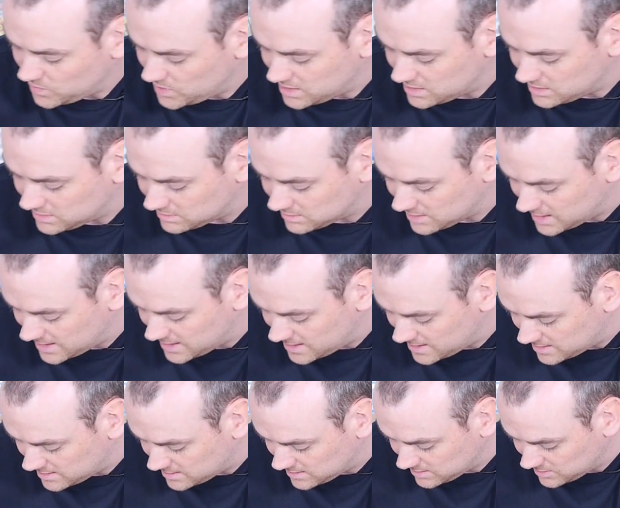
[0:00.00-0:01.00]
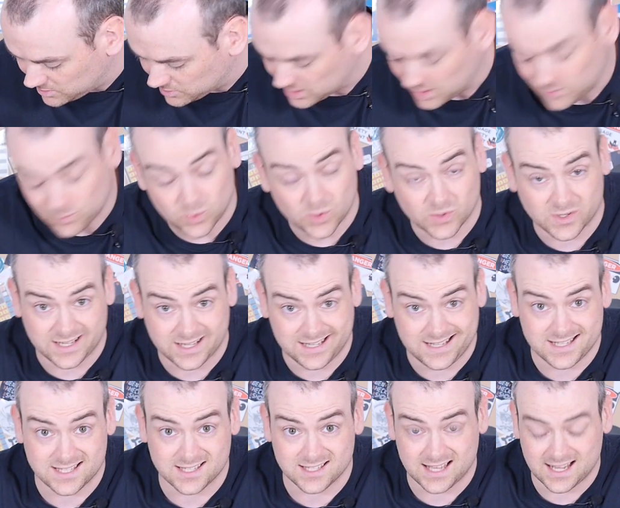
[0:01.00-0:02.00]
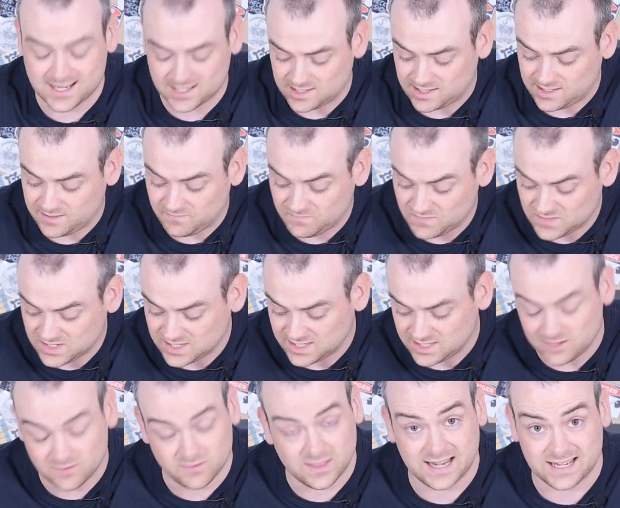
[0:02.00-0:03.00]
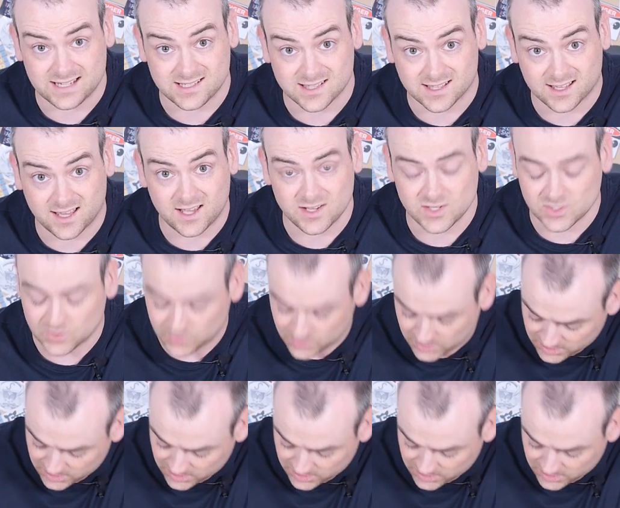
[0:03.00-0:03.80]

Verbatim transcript: we'll uh, look up what it is and actually see if that is the case or